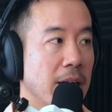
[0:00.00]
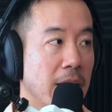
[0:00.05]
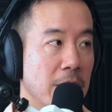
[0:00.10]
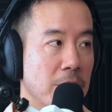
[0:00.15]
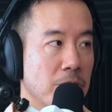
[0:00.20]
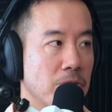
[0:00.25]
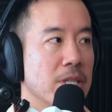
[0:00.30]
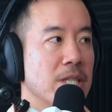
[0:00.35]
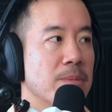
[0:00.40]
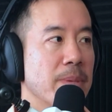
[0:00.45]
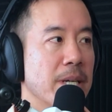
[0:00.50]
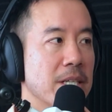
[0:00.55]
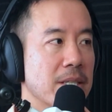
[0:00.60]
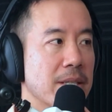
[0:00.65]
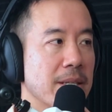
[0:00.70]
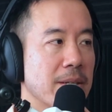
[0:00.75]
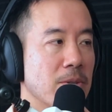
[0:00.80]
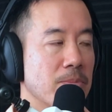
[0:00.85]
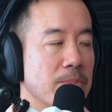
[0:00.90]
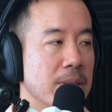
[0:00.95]
and 100
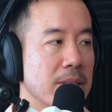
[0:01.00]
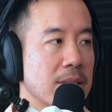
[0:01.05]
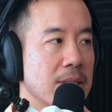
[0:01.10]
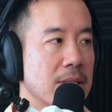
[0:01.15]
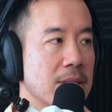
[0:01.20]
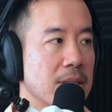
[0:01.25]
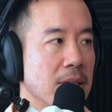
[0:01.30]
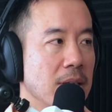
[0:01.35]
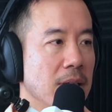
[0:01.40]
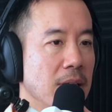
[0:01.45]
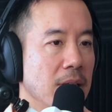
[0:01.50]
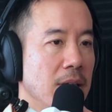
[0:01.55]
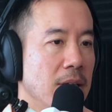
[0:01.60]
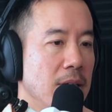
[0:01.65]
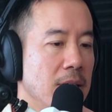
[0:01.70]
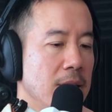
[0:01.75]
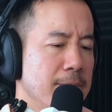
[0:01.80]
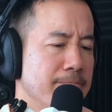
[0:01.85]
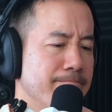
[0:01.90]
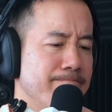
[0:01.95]
speech therapists,
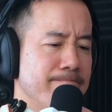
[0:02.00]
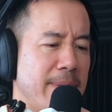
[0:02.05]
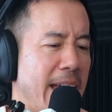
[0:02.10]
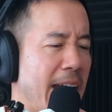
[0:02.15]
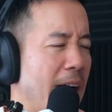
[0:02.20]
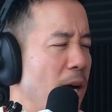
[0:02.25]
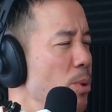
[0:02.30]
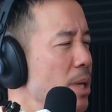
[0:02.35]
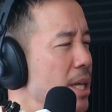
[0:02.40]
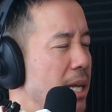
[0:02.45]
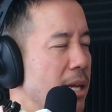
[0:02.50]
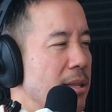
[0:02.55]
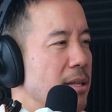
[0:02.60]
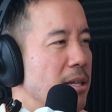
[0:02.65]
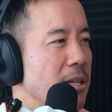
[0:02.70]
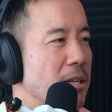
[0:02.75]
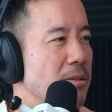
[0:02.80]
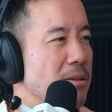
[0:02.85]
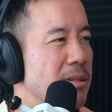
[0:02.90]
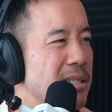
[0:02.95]
how we get
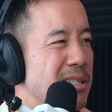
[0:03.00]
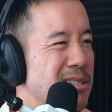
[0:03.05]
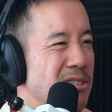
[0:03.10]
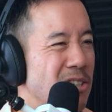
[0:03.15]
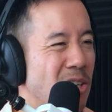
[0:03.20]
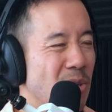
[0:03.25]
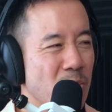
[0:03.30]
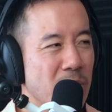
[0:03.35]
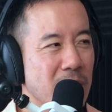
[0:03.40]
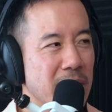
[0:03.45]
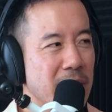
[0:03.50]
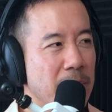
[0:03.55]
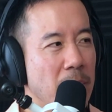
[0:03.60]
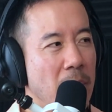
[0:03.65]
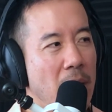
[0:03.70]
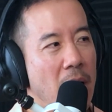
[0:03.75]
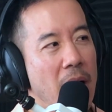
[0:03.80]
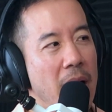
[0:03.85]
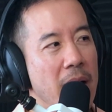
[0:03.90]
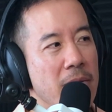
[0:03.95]
there is not really
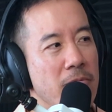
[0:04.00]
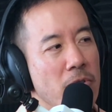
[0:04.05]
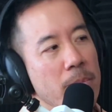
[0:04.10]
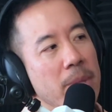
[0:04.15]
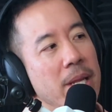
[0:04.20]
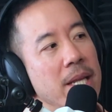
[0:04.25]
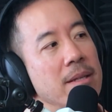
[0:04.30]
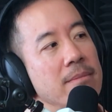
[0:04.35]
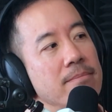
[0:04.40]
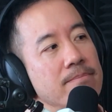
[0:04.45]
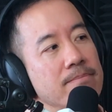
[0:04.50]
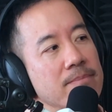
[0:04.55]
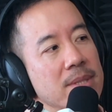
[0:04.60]
my remit.